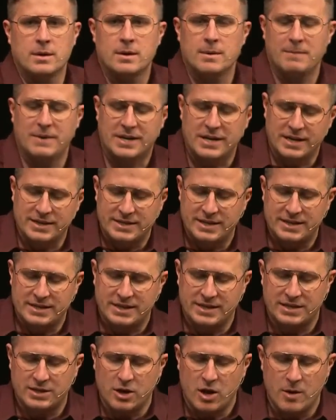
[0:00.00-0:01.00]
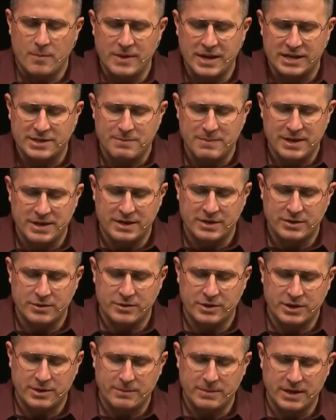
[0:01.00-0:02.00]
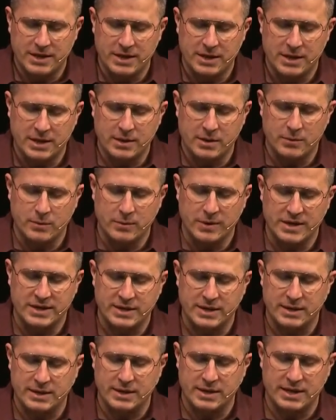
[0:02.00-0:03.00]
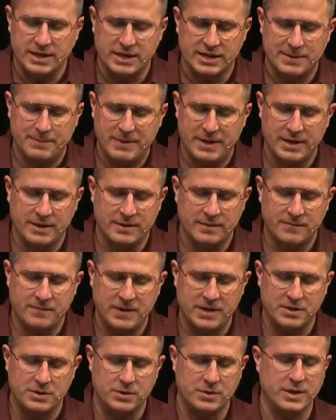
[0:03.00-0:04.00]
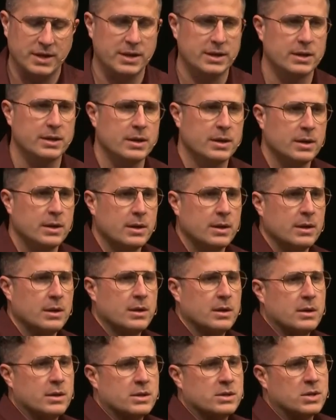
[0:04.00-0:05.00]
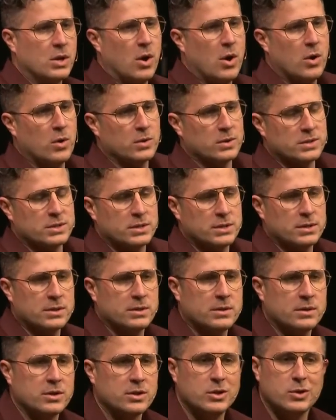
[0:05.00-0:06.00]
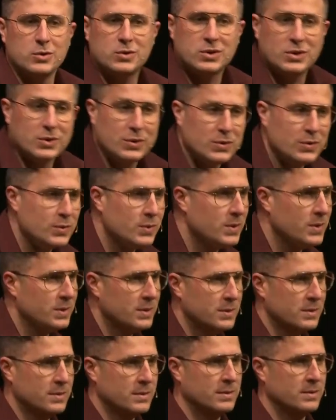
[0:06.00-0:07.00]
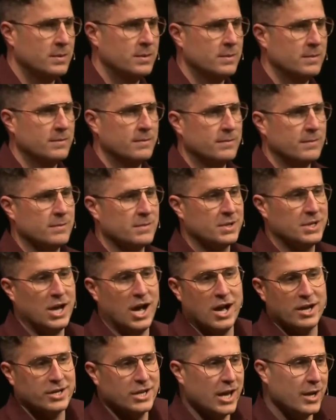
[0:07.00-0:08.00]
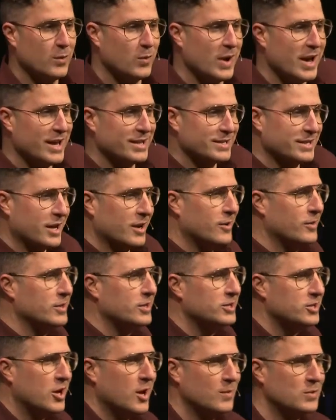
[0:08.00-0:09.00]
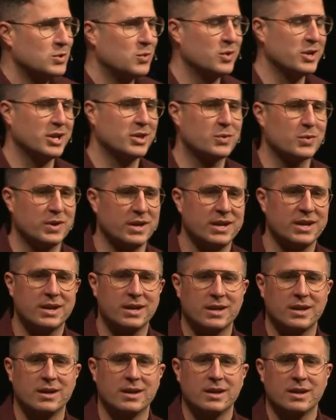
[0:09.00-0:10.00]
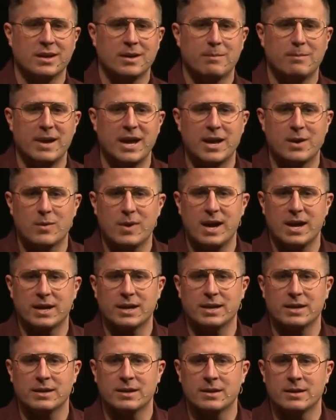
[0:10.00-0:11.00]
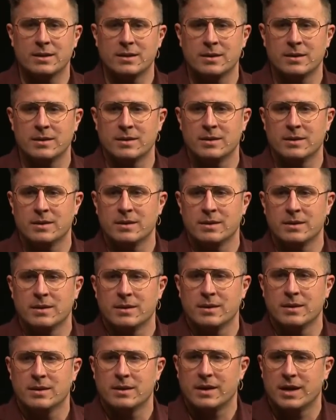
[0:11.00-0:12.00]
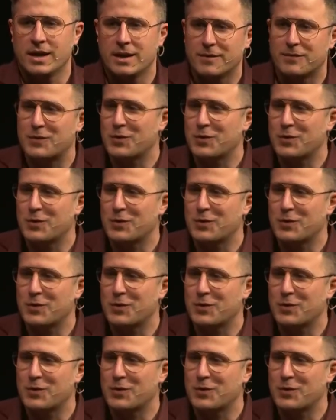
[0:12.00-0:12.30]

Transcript: Because it's a psalm that's ministered to me recently. It's been featured in songs, U2, Kanye West got on the Psalm 23 bandwagon and of